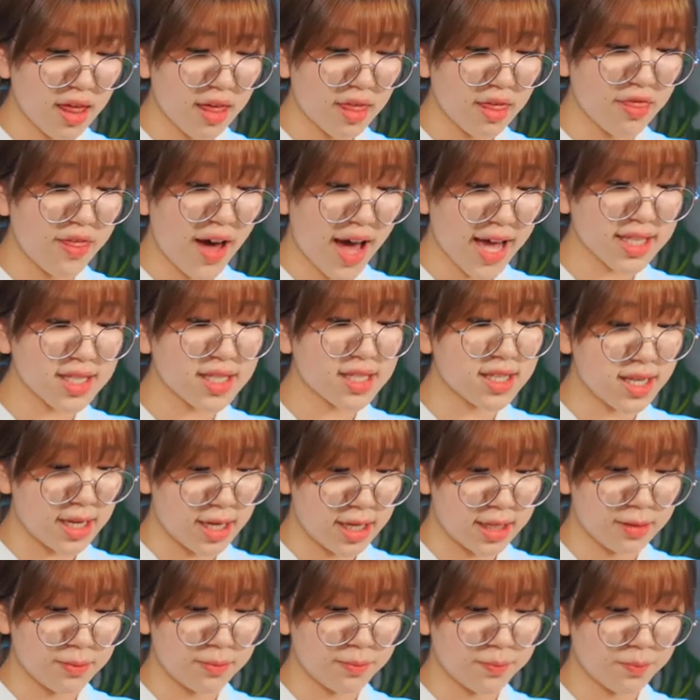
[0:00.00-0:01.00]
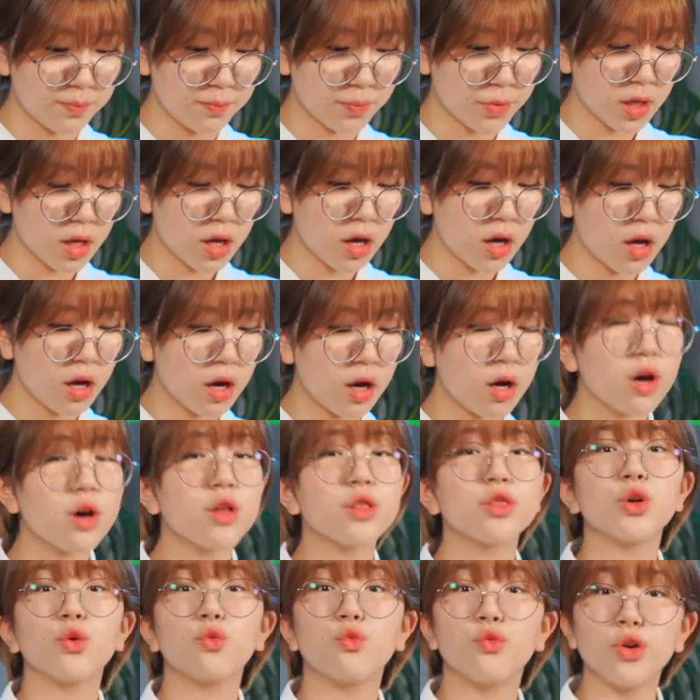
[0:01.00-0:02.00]
That's it.
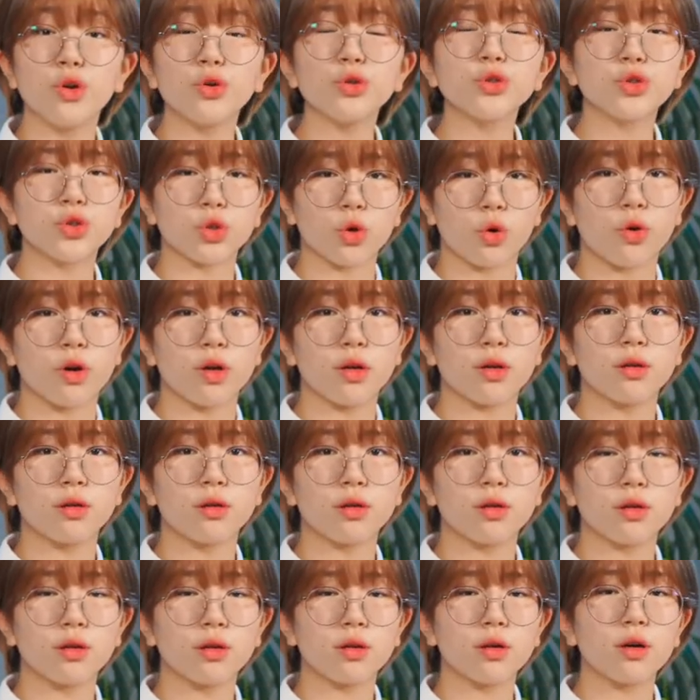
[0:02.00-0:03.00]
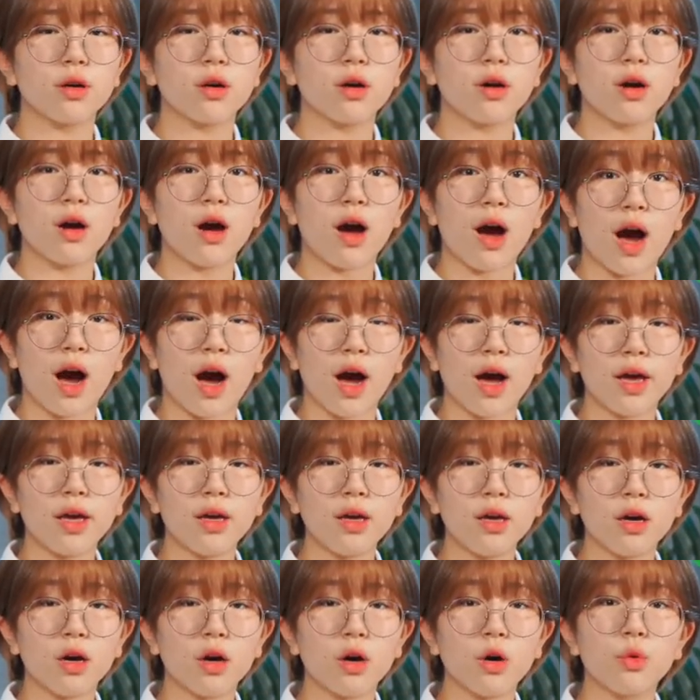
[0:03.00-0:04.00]
The real story.
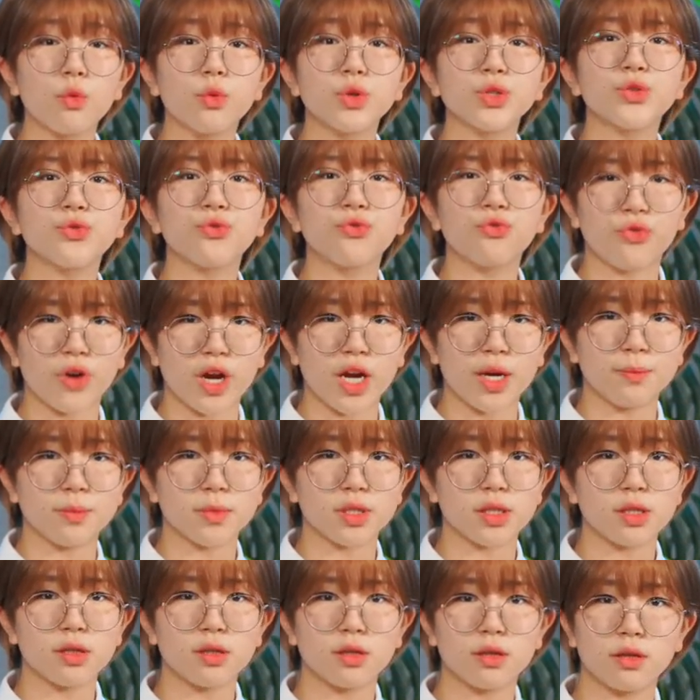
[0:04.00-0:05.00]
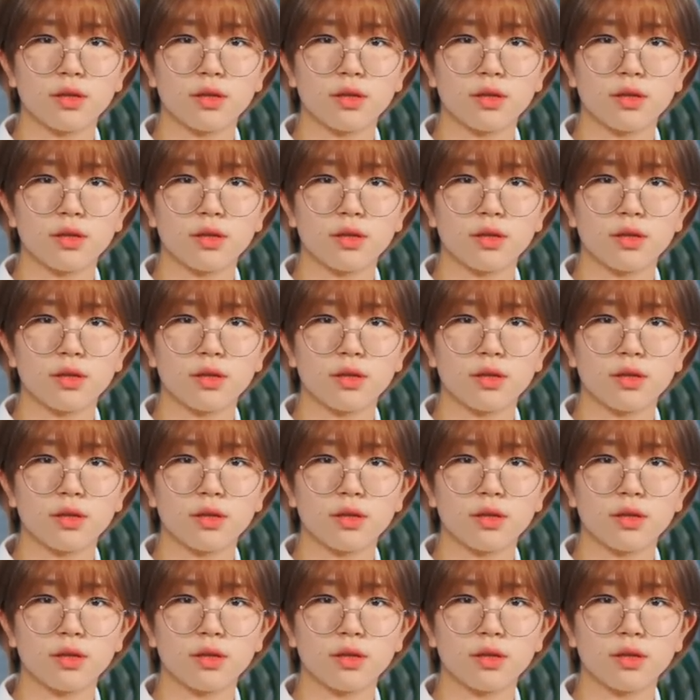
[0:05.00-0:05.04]
I was framed.